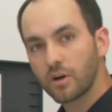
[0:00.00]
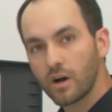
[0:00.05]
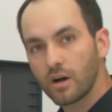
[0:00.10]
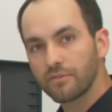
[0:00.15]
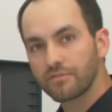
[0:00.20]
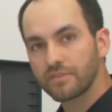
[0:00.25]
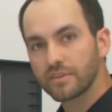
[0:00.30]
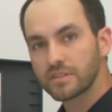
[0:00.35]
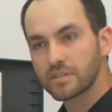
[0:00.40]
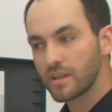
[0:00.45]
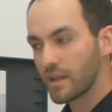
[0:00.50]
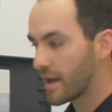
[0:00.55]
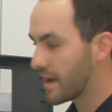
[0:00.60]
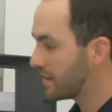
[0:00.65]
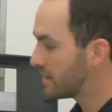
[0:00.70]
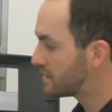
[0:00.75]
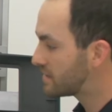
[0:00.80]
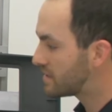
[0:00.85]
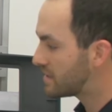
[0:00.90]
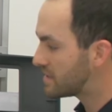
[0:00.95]
off this
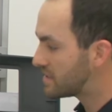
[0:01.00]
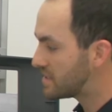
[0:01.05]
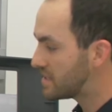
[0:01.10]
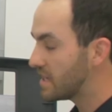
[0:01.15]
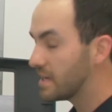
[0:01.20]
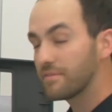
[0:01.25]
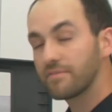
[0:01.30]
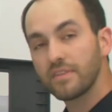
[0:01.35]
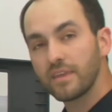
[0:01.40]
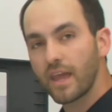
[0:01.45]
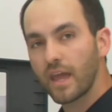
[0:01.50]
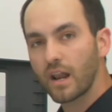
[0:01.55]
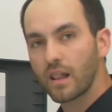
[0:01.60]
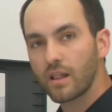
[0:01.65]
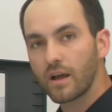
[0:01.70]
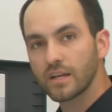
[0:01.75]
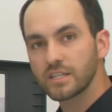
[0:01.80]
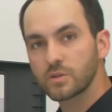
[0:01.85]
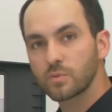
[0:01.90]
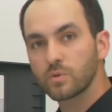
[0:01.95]
line to see if the
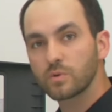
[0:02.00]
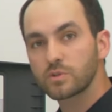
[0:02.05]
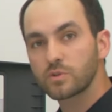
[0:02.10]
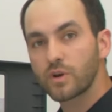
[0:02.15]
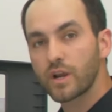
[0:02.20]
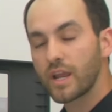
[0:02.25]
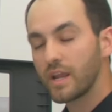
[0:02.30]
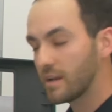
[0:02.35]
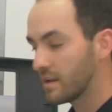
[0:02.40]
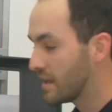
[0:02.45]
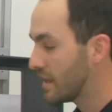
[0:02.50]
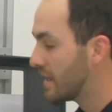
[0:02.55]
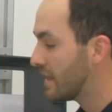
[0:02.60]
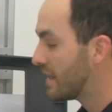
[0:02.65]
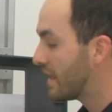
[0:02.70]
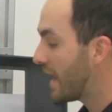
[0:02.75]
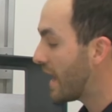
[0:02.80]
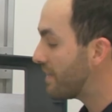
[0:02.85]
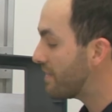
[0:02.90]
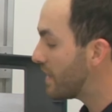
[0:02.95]
analyzer will drain,
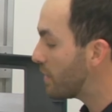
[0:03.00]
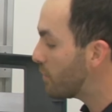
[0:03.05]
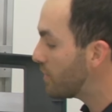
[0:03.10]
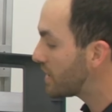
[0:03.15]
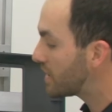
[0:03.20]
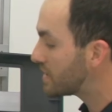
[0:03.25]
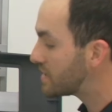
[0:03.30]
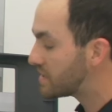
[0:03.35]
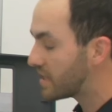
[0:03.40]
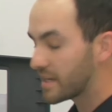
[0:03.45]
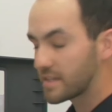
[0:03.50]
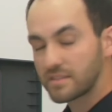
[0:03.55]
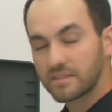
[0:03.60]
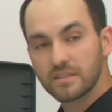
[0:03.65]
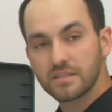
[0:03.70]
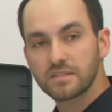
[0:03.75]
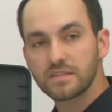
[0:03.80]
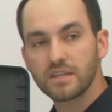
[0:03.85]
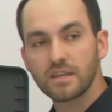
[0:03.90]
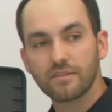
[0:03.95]
and then we can test
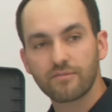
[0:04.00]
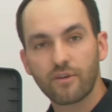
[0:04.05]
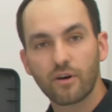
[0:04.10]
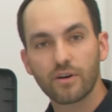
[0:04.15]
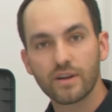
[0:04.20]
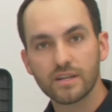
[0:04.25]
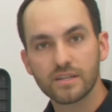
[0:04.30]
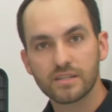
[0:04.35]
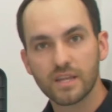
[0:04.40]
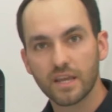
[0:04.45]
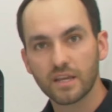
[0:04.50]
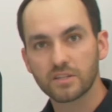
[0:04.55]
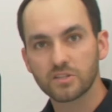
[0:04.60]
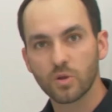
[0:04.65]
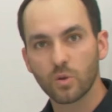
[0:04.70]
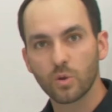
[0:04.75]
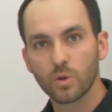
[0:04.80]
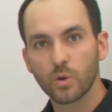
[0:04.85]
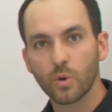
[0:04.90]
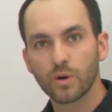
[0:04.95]
to see if our intake
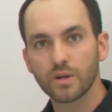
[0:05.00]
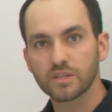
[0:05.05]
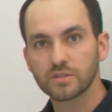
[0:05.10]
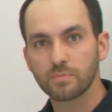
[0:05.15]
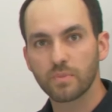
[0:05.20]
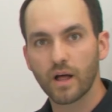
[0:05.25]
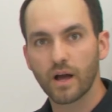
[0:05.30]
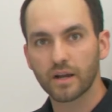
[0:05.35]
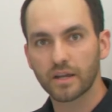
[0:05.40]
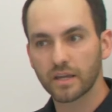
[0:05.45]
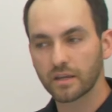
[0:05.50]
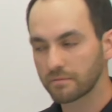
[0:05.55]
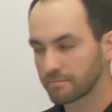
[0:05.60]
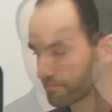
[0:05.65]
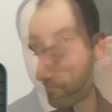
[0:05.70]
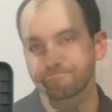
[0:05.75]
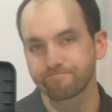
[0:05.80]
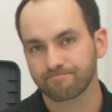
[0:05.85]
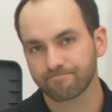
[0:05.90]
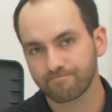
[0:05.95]
solenoid is blocking.
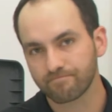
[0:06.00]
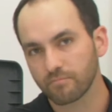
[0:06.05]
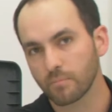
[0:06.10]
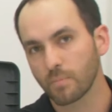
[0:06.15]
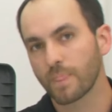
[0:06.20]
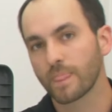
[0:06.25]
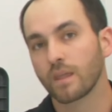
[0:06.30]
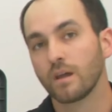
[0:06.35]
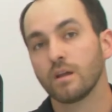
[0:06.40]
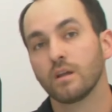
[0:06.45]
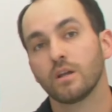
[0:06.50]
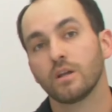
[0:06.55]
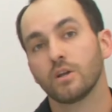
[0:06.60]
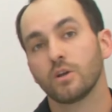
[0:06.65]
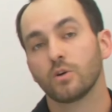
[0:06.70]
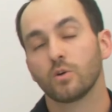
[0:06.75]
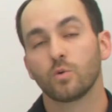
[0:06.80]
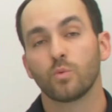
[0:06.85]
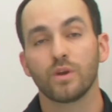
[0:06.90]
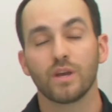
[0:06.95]

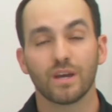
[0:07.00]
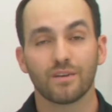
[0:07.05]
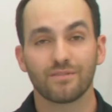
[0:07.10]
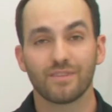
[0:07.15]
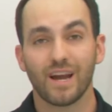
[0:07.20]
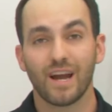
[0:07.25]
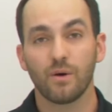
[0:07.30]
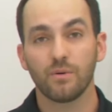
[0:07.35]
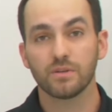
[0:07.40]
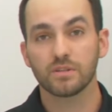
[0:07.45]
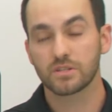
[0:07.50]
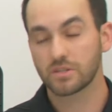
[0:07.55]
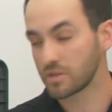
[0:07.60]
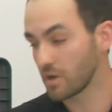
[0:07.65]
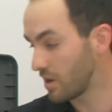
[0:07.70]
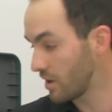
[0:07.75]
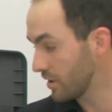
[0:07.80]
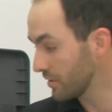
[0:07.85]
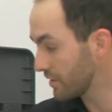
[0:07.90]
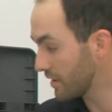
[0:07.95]
We have now
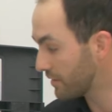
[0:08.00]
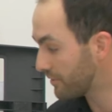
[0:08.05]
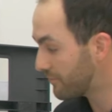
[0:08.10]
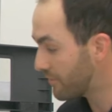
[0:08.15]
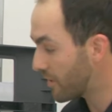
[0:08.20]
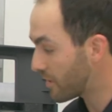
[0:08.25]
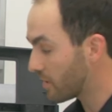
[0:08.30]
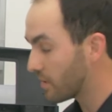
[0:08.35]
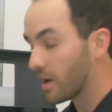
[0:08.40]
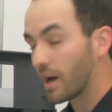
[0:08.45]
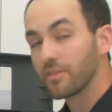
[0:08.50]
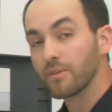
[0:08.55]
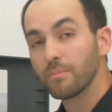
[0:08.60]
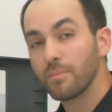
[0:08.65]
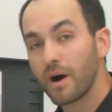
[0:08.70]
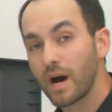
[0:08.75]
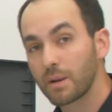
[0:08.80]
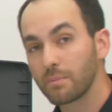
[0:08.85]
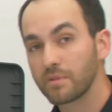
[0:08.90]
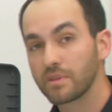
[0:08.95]
installed a funnel on the
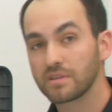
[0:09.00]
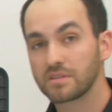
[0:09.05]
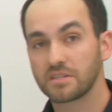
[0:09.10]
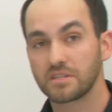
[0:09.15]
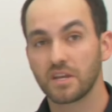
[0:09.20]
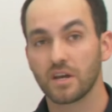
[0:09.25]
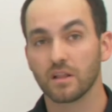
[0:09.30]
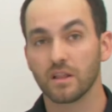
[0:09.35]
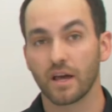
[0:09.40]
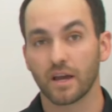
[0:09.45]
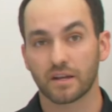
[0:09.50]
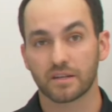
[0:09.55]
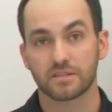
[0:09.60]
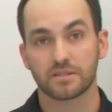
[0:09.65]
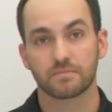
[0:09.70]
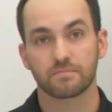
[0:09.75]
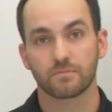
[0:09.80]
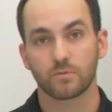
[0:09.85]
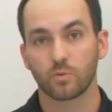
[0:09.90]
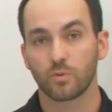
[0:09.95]
bottom of the
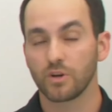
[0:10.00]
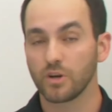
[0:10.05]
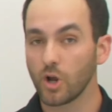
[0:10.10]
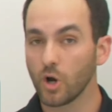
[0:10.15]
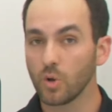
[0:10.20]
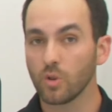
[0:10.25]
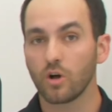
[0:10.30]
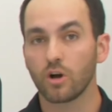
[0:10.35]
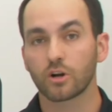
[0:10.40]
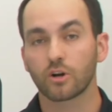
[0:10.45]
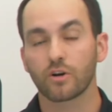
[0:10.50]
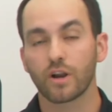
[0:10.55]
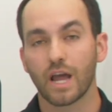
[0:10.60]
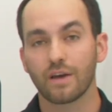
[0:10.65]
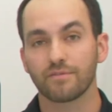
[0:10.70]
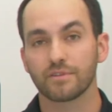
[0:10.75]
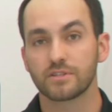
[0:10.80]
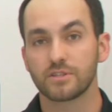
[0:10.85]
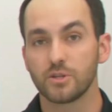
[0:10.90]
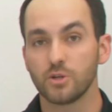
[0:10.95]
CLX. We no longer
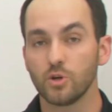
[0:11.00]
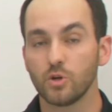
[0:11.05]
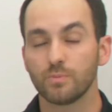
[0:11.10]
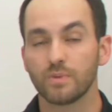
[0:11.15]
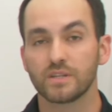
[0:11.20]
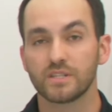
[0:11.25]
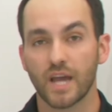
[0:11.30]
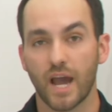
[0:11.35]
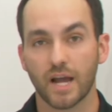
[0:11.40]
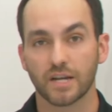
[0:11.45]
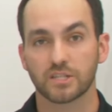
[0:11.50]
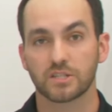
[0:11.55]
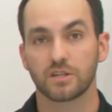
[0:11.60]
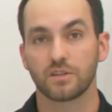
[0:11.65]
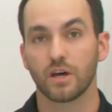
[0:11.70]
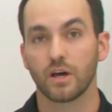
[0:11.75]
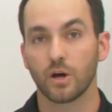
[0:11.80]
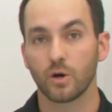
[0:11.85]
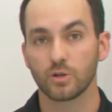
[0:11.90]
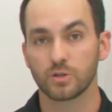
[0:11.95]
have a tube attached to
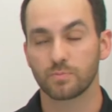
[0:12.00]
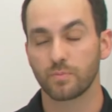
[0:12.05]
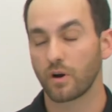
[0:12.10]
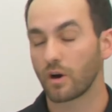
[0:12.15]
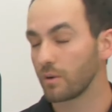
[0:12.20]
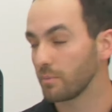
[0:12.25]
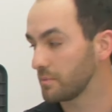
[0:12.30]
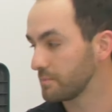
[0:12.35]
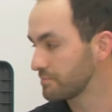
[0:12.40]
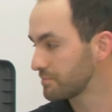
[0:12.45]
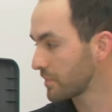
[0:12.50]
the hose barb.